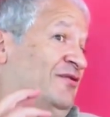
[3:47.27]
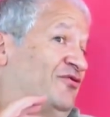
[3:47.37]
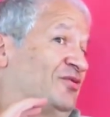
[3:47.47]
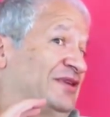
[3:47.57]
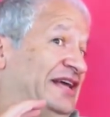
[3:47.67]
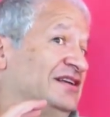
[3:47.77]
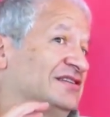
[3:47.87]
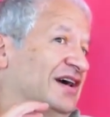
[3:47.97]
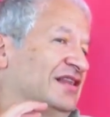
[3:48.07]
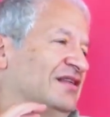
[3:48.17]
from the
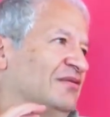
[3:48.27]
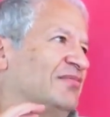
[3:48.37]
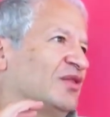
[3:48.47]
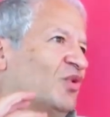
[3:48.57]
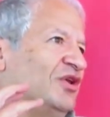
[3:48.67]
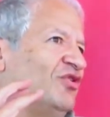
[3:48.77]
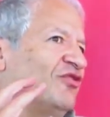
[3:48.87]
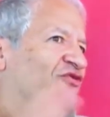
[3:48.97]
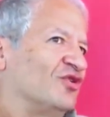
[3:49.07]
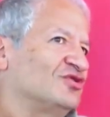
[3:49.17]
inside. But when you're
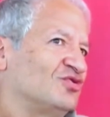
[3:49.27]
forced